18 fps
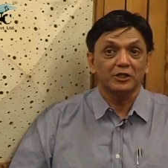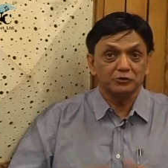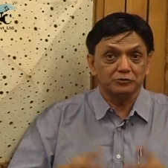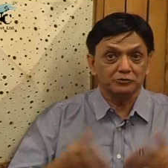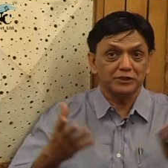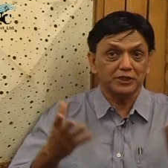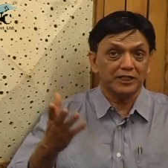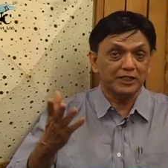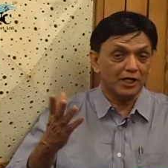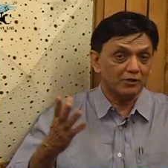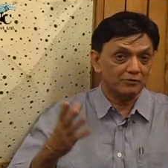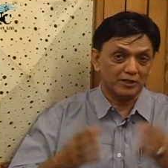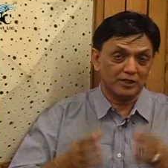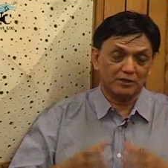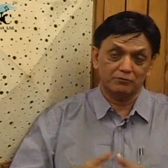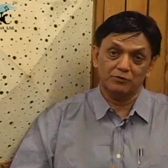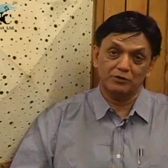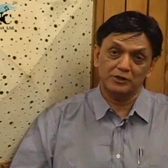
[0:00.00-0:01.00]
do check
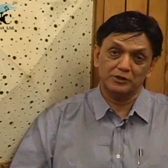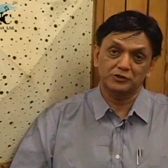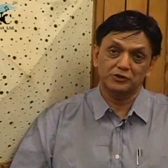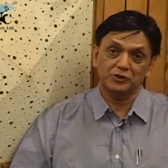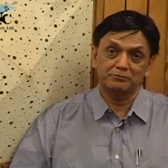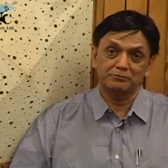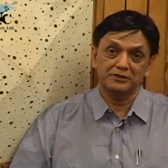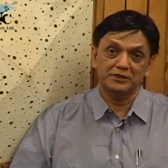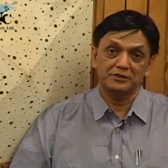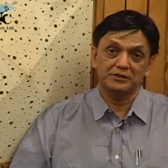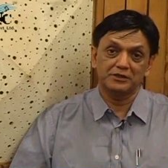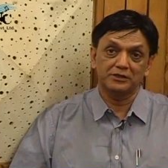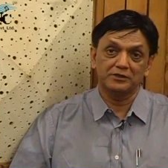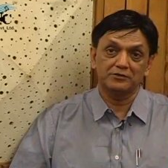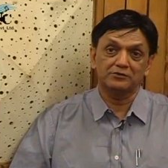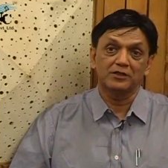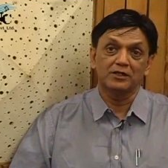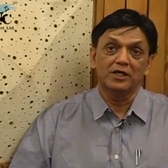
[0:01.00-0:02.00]
out our workshop
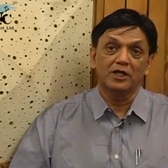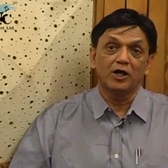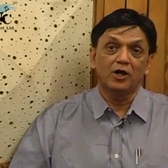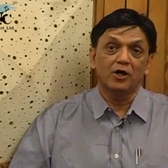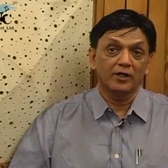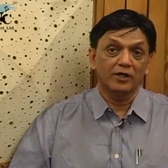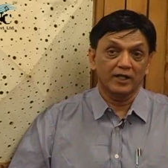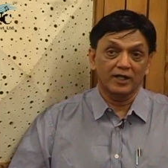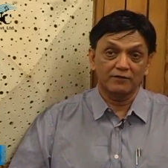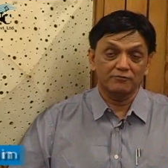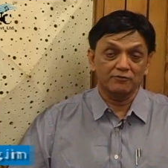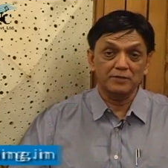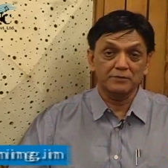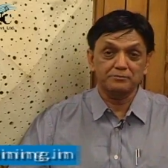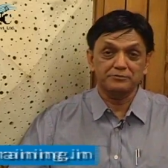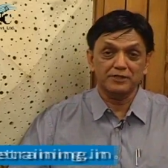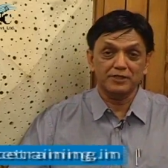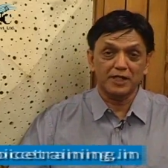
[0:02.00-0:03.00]
details on our
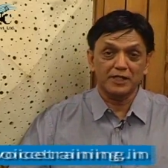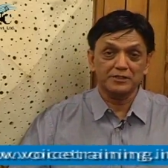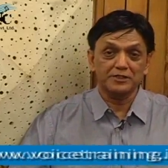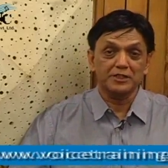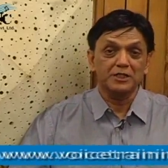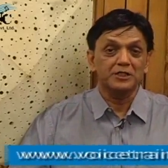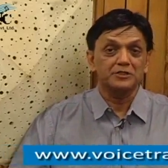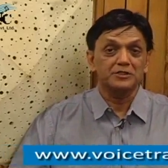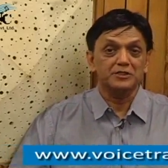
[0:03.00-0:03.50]
website